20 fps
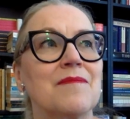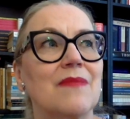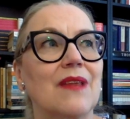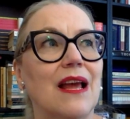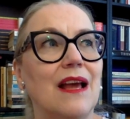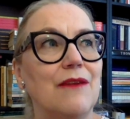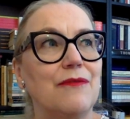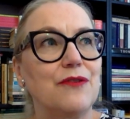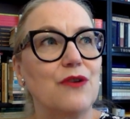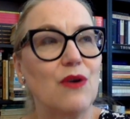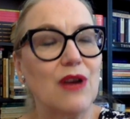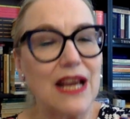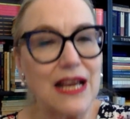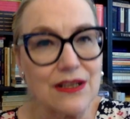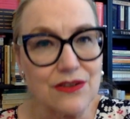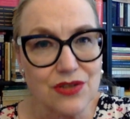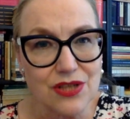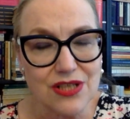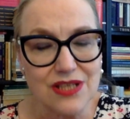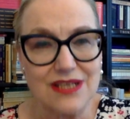if you're
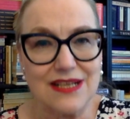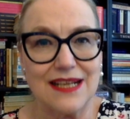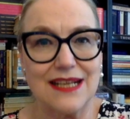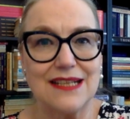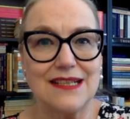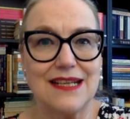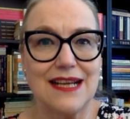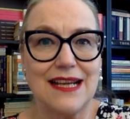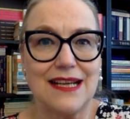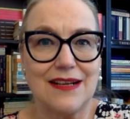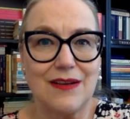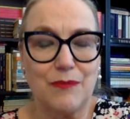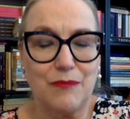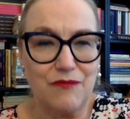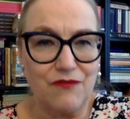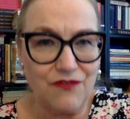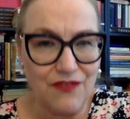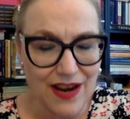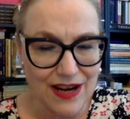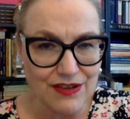interested in a
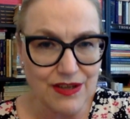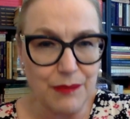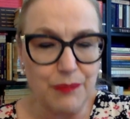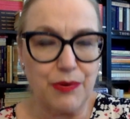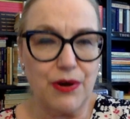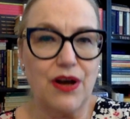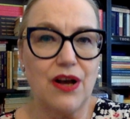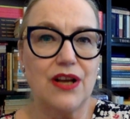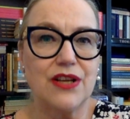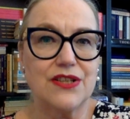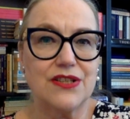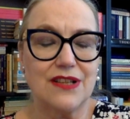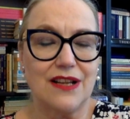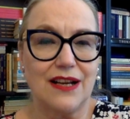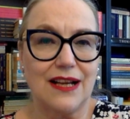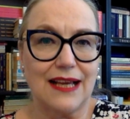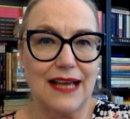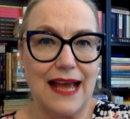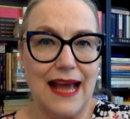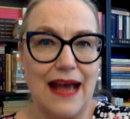very personal
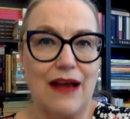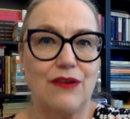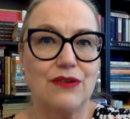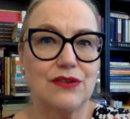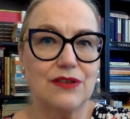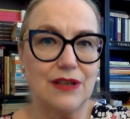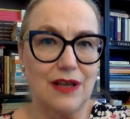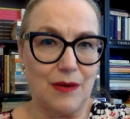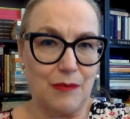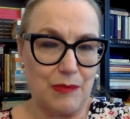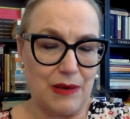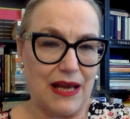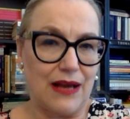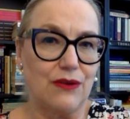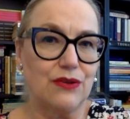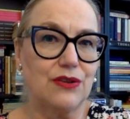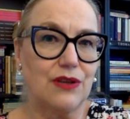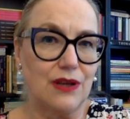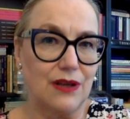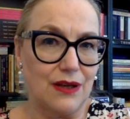account
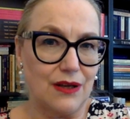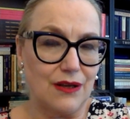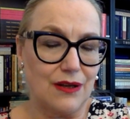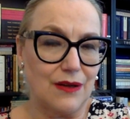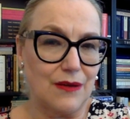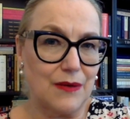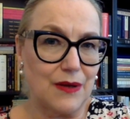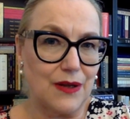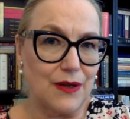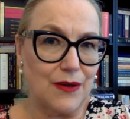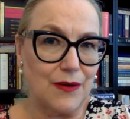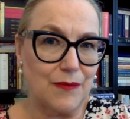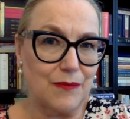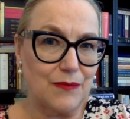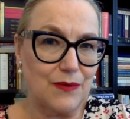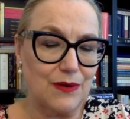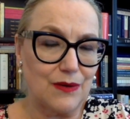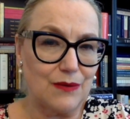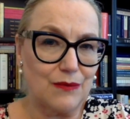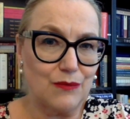about a
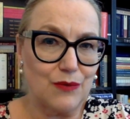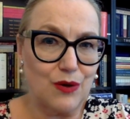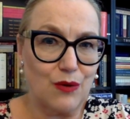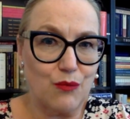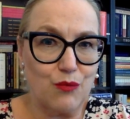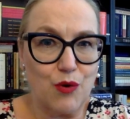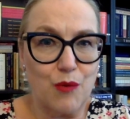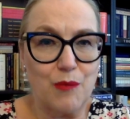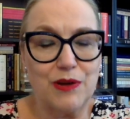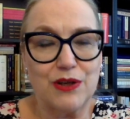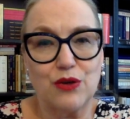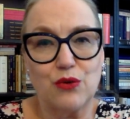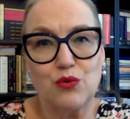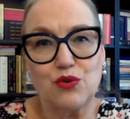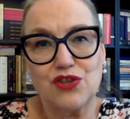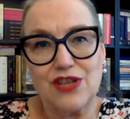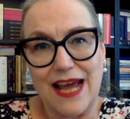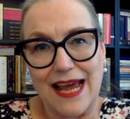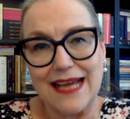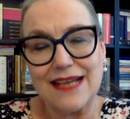woman who
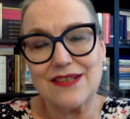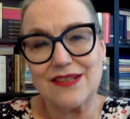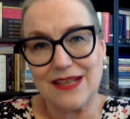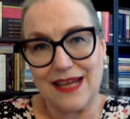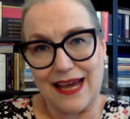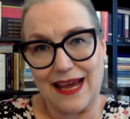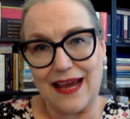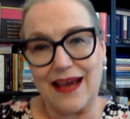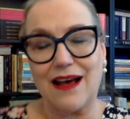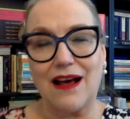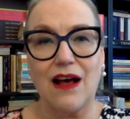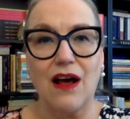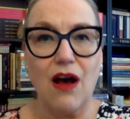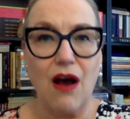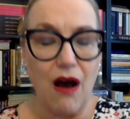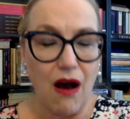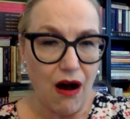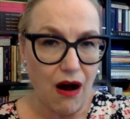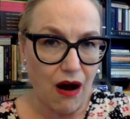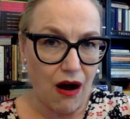takes care
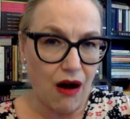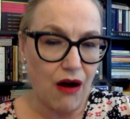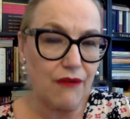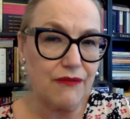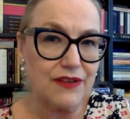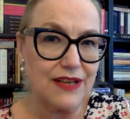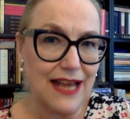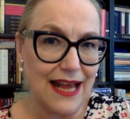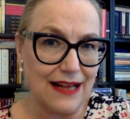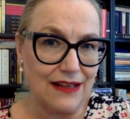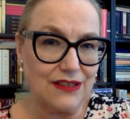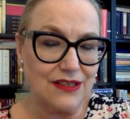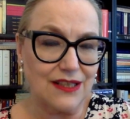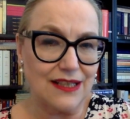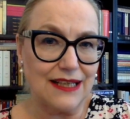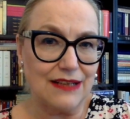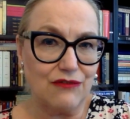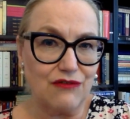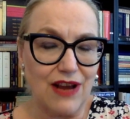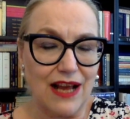of an
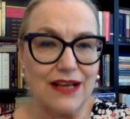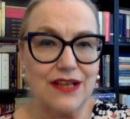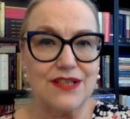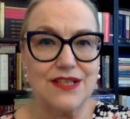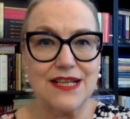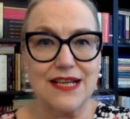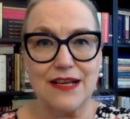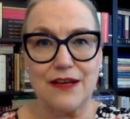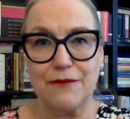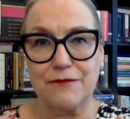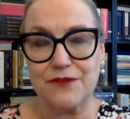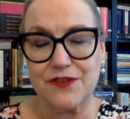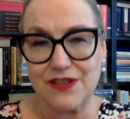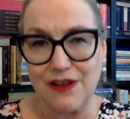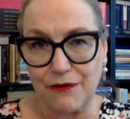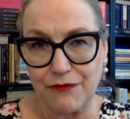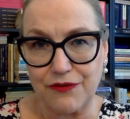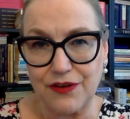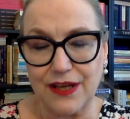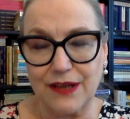elderly relative
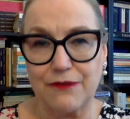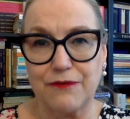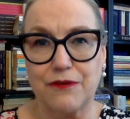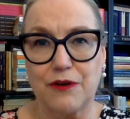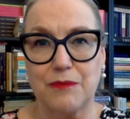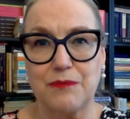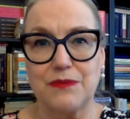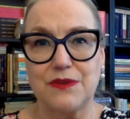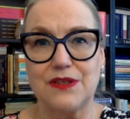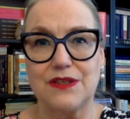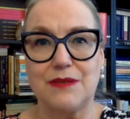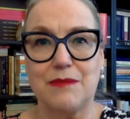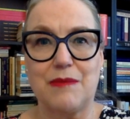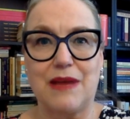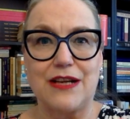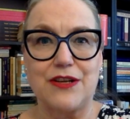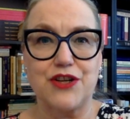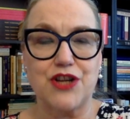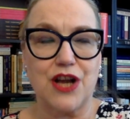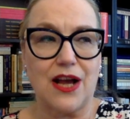suffering from
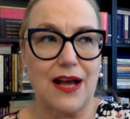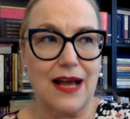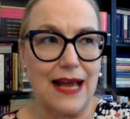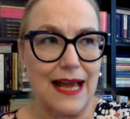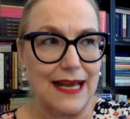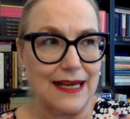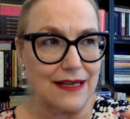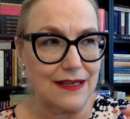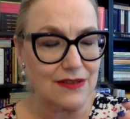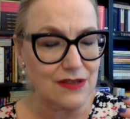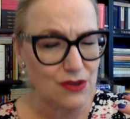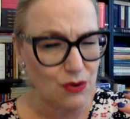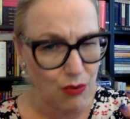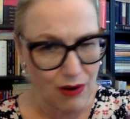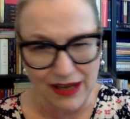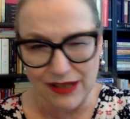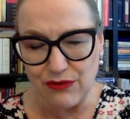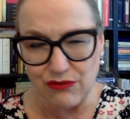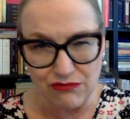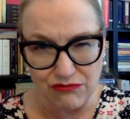dementia, and it's
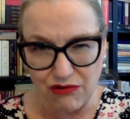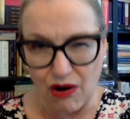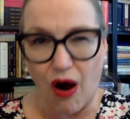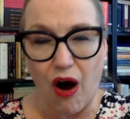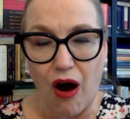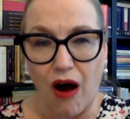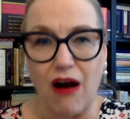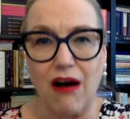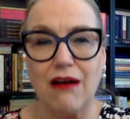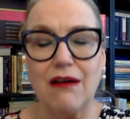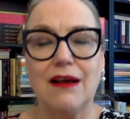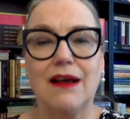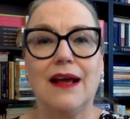quite raw,